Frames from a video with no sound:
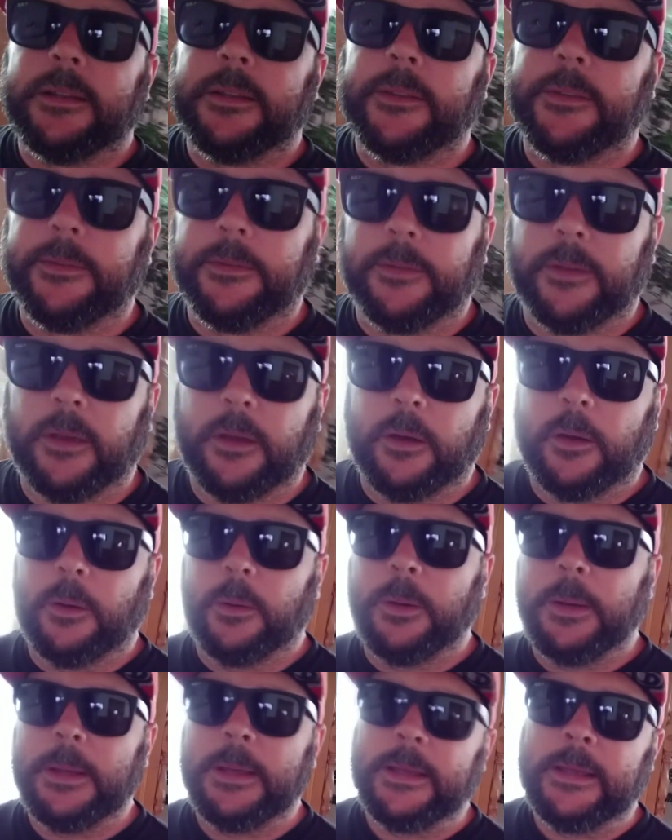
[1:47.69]

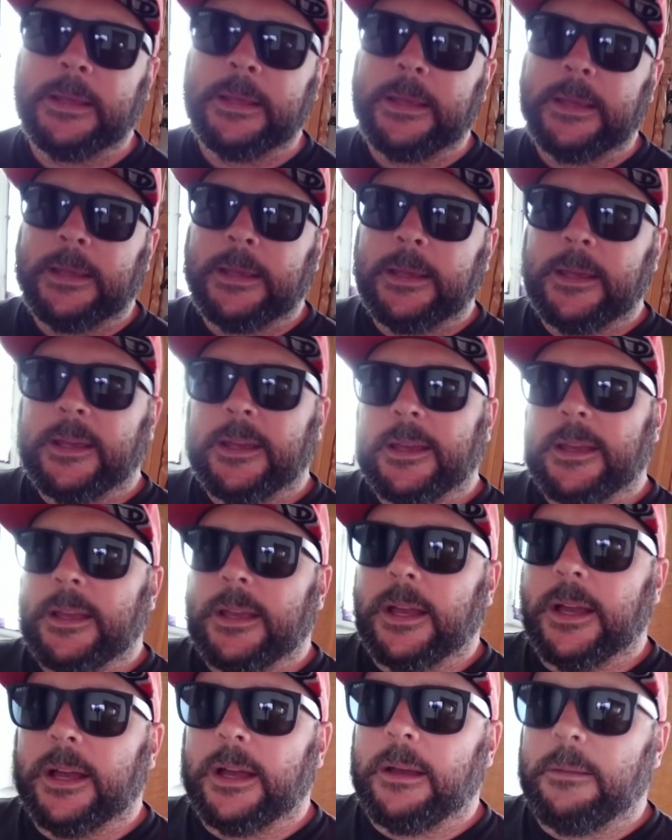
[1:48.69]
So
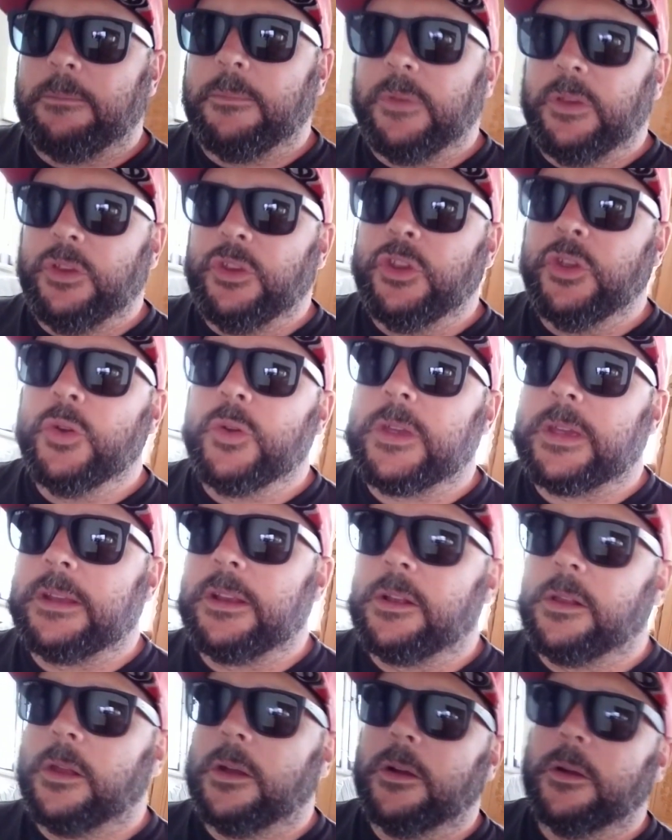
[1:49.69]
you can
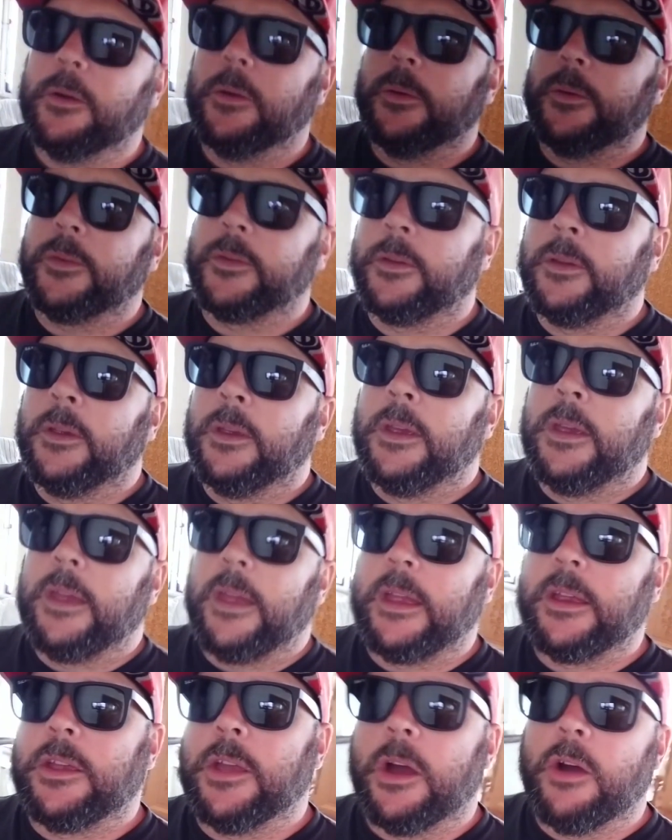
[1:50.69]
close
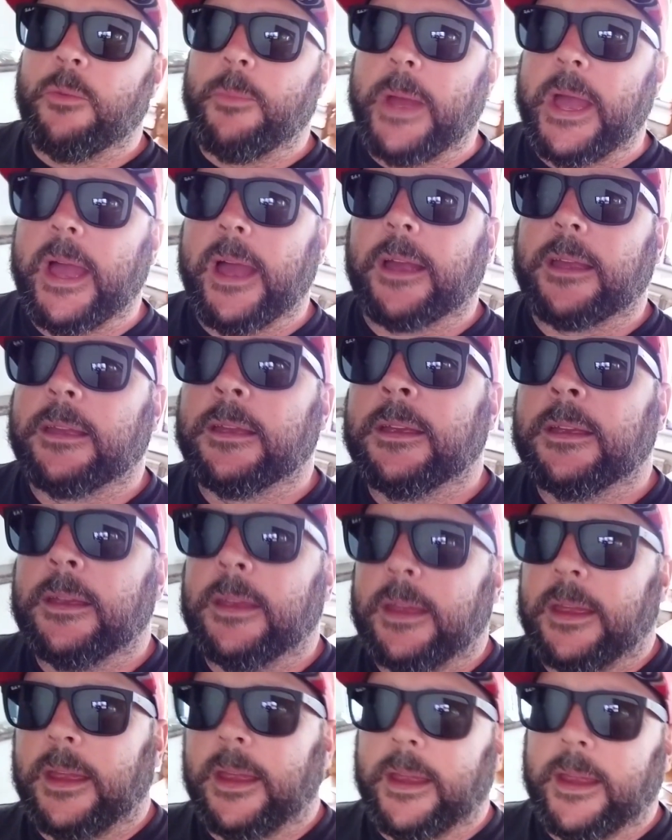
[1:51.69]
and go back
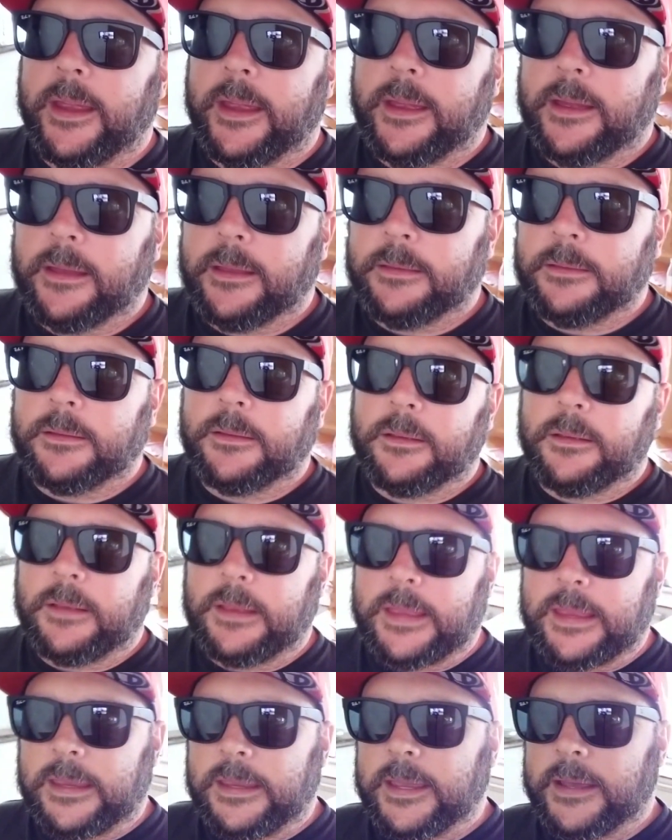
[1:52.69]
and
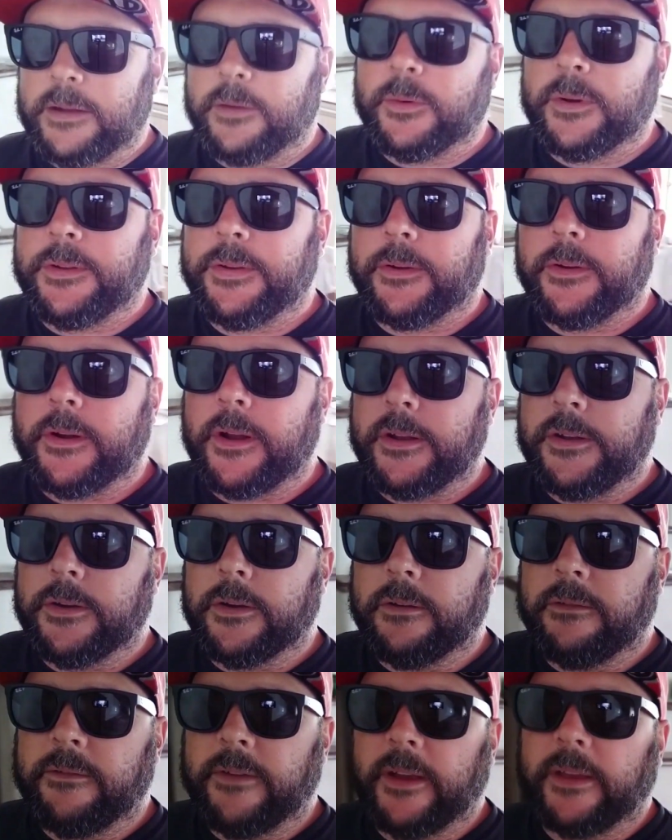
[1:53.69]
get a return on your
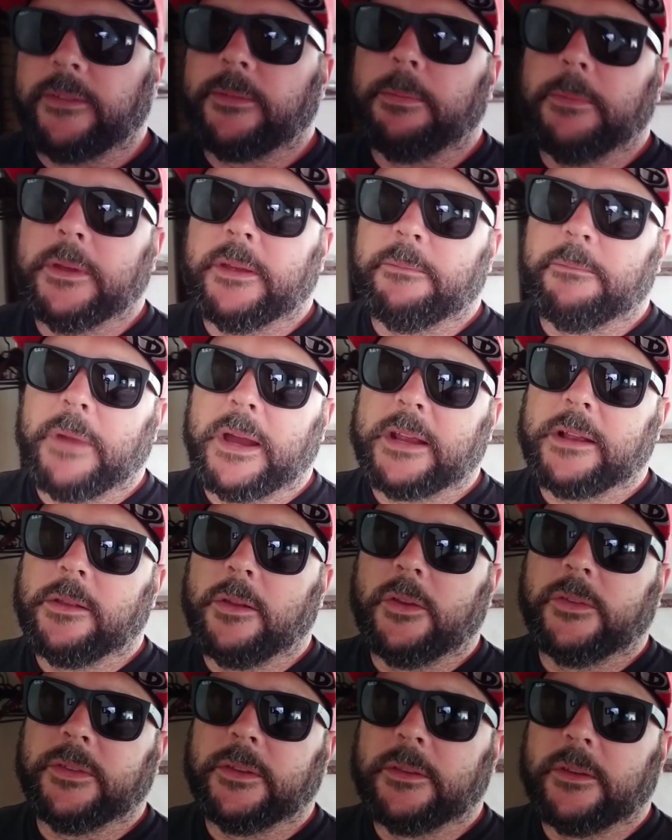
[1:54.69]
investment by
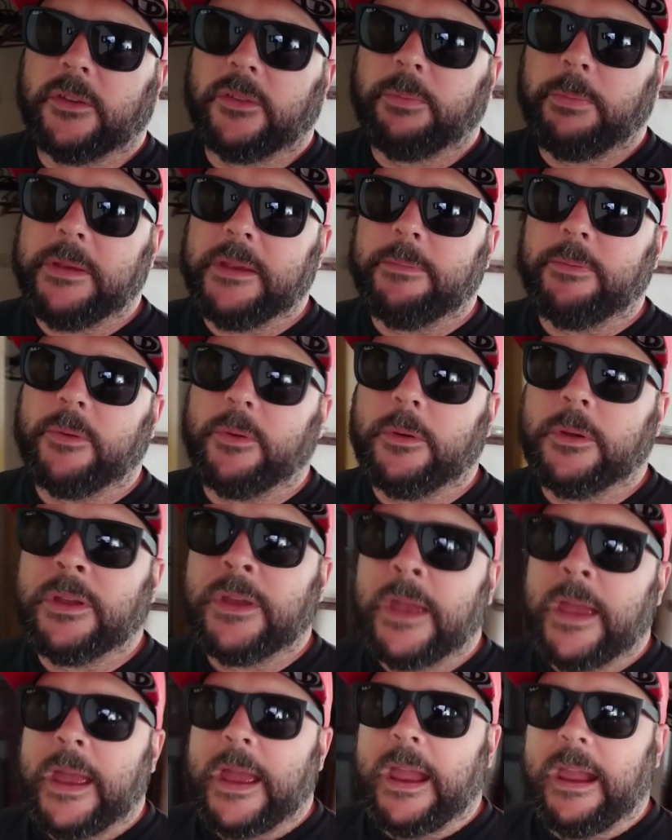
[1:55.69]
closing those people
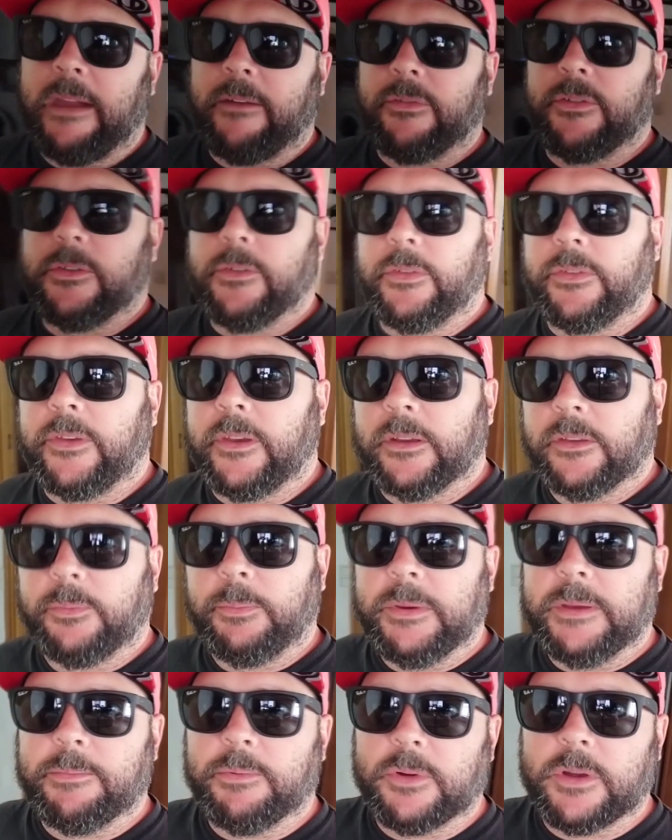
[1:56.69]
after your
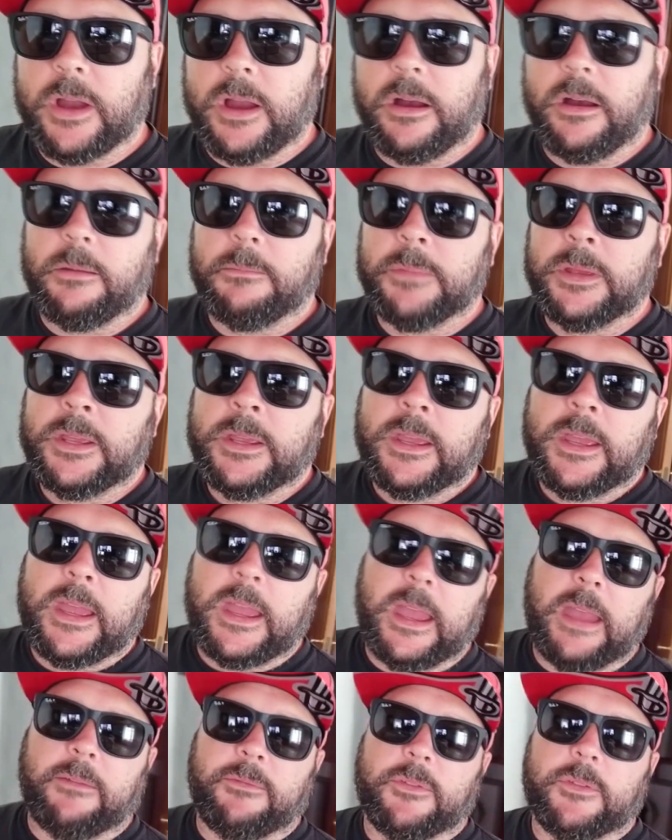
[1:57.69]
salespeople come,
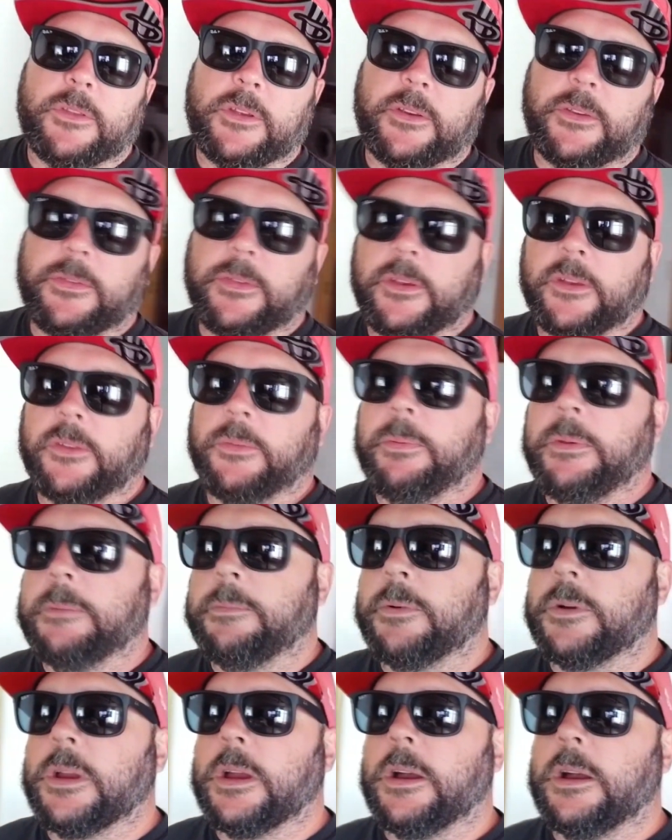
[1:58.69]
after their
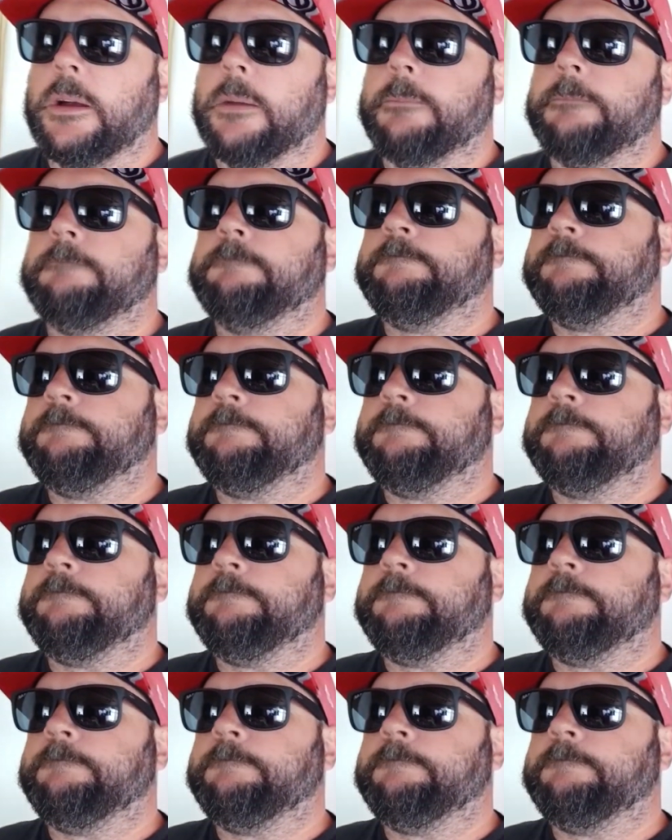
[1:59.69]
salespeople come.